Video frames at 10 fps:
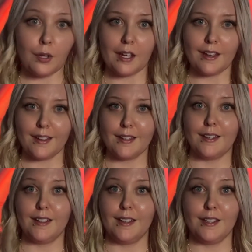night,
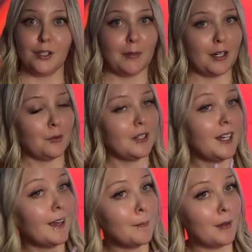no matter what
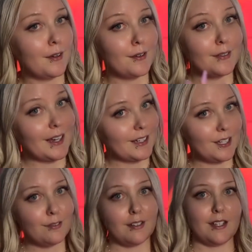type of
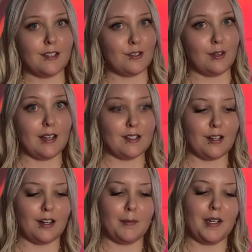activities you guys are
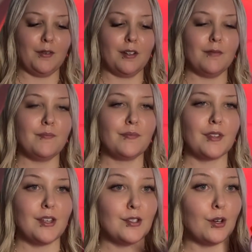gonna be doing.
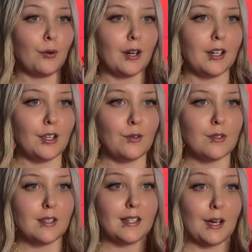So we're gonna use
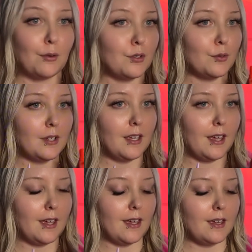the Tower
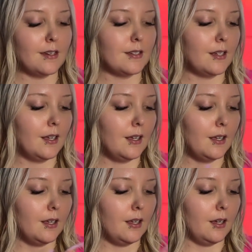28
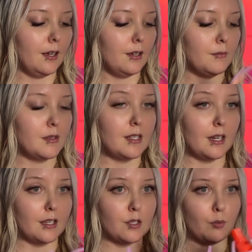
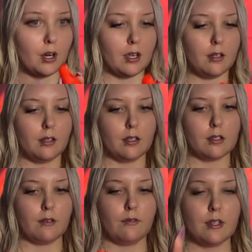setting spray. This
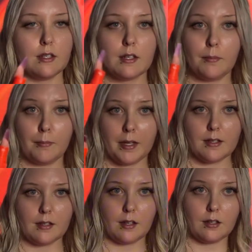stuff is
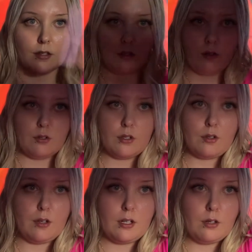amazing. So just
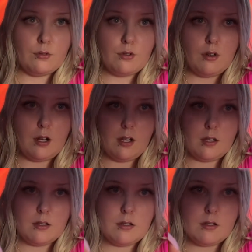go ahead and close your
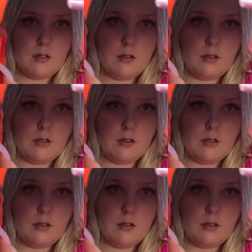eyes.